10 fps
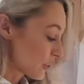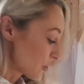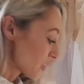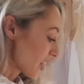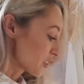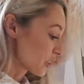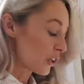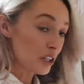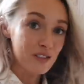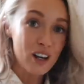So starting
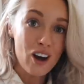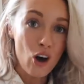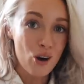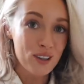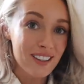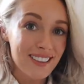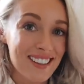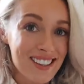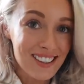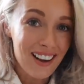over on
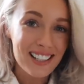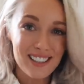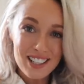this side,